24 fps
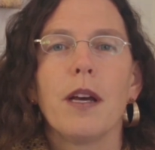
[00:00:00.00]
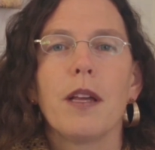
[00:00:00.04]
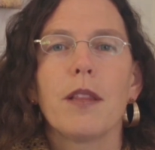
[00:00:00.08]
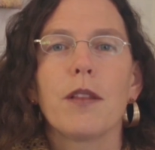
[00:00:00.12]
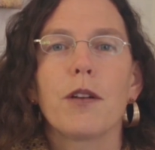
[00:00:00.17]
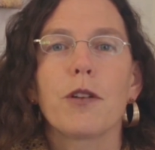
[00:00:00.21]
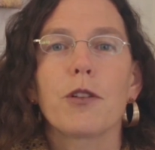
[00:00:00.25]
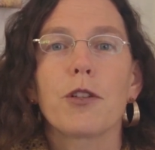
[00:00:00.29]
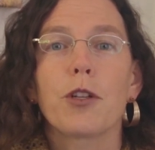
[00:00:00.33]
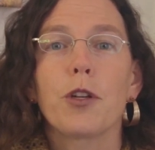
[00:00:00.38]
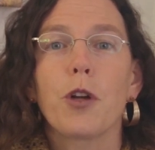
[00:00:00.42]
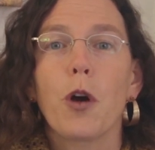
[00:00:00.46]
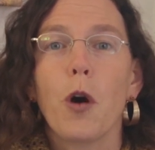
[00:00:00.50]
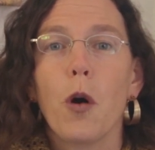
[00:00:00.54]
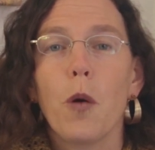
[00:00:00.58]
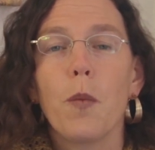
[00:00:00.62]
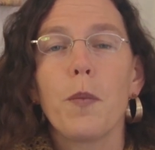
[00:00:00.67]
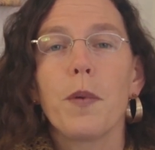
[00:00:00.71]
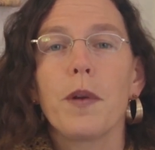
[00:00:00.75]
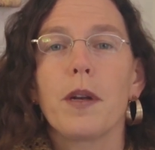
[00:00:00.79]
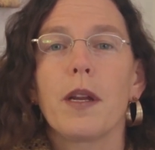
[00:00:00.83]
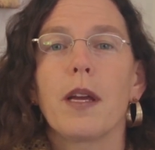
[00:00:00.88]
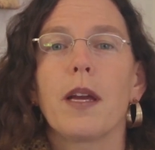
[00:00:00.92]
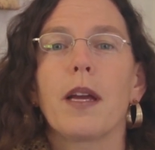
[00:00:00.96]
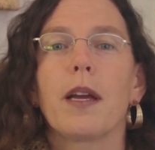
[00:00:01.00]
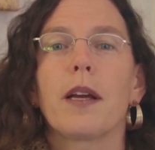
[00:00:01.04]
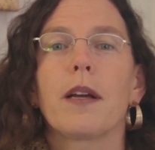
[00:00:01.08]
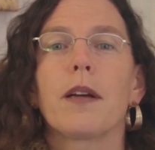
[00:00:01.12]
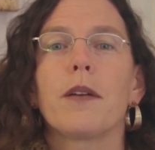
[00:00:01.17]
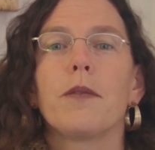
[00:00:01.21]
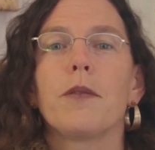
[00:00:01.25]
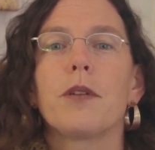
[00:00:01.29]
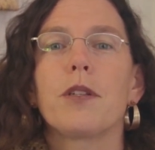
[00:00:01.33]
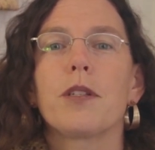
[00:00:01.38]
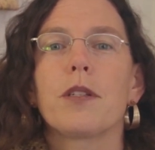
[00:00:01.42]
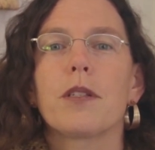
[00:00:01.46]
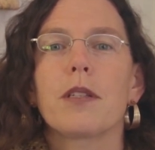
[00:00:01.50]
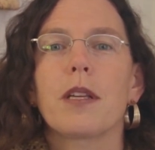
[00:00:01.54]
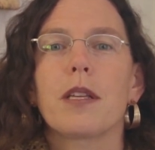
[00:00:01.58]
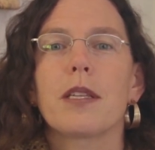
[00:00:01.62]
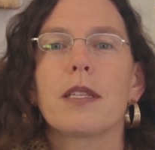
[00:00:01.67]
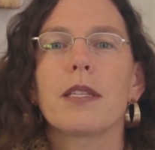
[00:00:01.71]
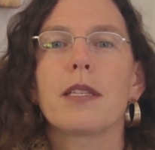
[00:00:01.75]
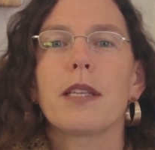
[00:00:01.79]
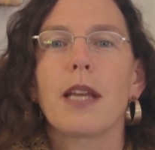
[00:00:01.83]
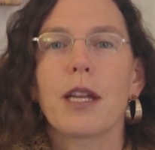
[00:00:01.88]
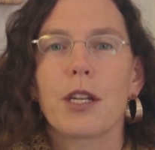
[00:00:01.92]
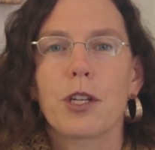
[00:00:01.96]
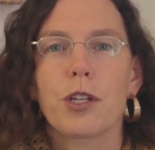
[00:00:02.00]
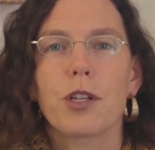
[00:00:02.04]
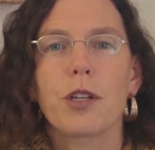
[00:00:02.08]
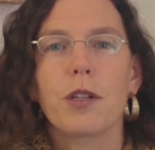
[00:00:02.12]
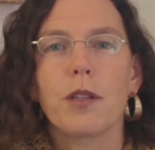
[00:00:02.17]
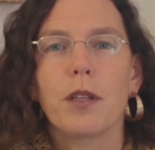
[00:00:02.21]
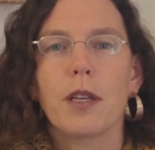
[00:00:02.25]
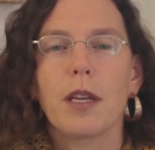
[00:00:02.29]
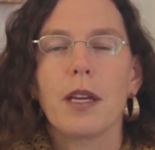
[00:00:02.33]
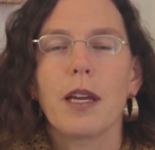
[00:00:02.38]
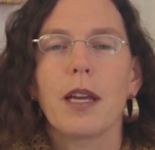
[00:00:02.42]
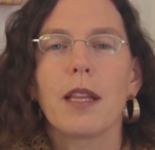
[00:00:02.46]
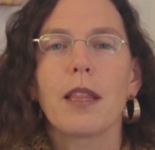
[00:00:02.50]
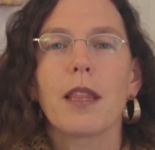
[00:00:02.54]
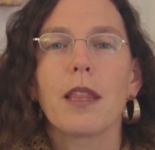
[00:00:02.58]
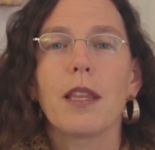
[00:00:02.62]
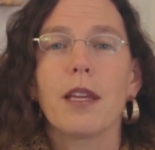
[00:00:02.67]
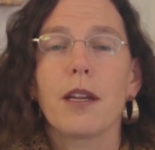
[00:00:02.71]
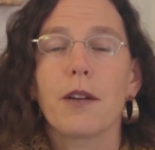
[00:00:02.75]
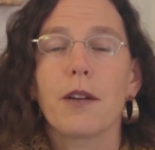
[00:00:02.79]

there's an opening, which is essentially in